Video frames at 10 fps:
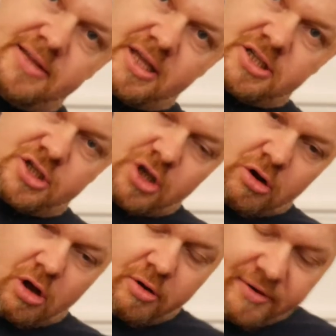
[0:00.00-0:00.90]
That's the
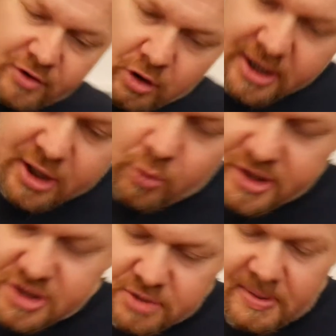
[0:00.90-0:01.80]
solo. If you've got any
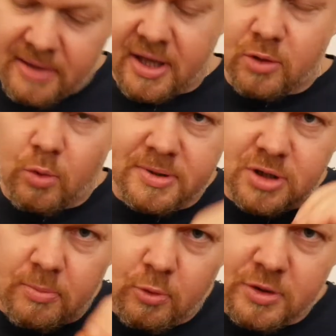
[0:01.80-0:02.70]
questions about that, you want me to
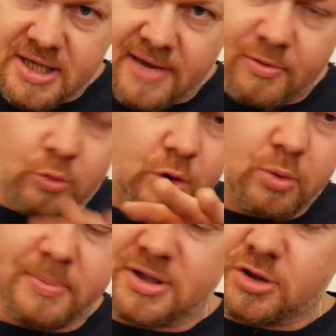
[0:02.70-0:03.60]
go more in depth, or you
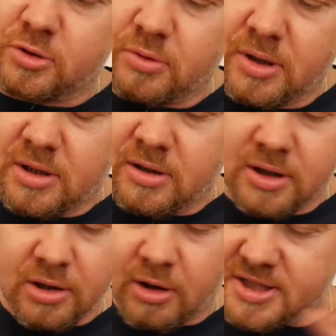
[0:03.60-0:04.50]
want me to do
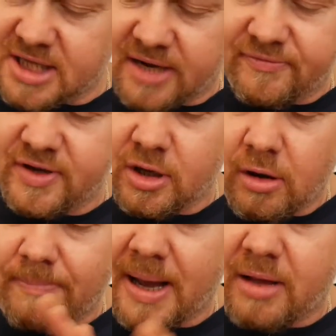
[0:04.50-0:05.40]
you know, a second video
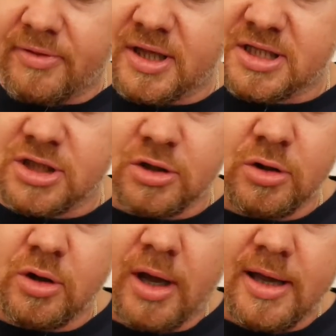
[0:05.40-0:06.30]
about this,
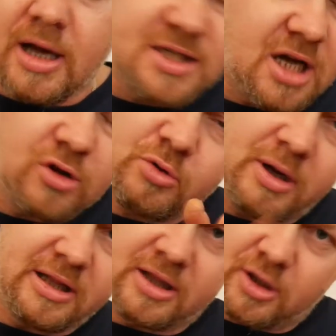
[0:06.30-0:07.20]
you guys, I'll do
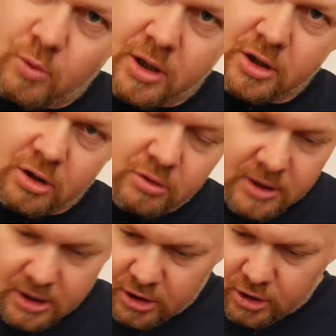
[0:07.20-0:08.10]
anything you want, you know,
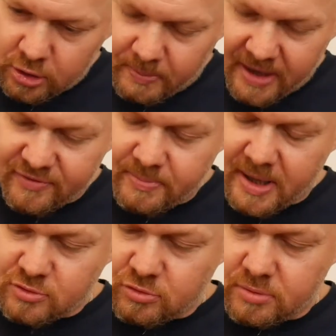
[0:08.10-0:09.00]
you're paying for the
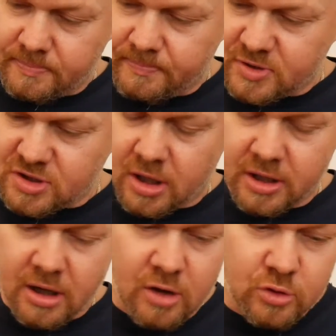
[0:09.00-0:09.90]
Patreon
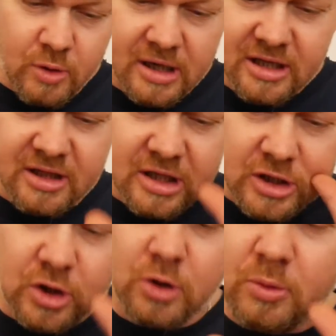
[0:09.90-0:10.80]
side, I'll do anything
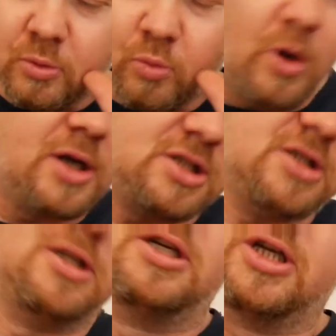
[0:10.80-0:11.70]
you want
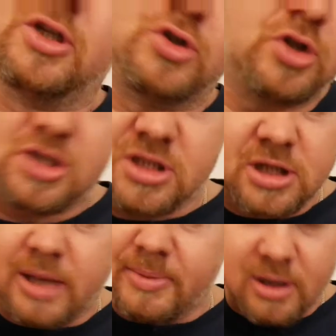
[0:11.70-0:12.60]
just
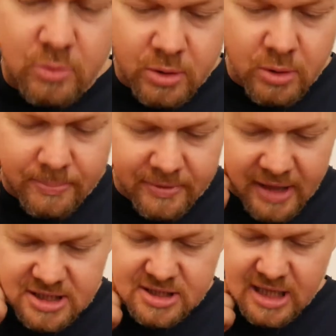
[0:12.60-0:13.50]
let me know what you want. But
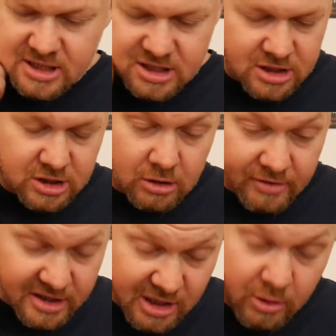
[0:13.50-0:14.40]
that's that's the solo.
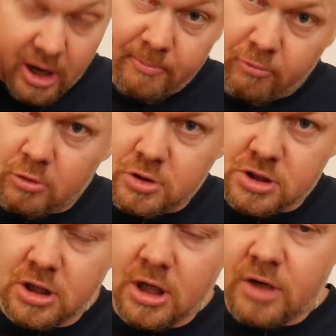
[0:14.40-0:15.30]
That's how I
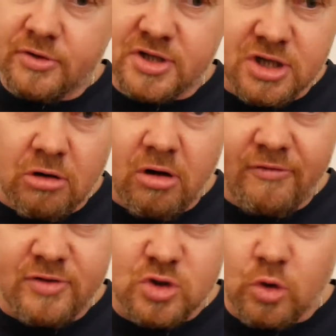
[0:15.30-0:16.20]
approach the solo
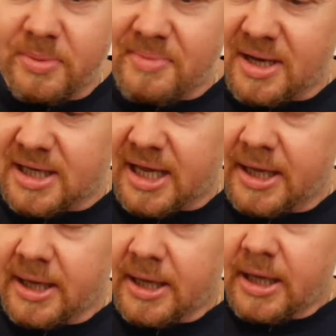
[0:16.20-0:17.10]
for Stormy Monday.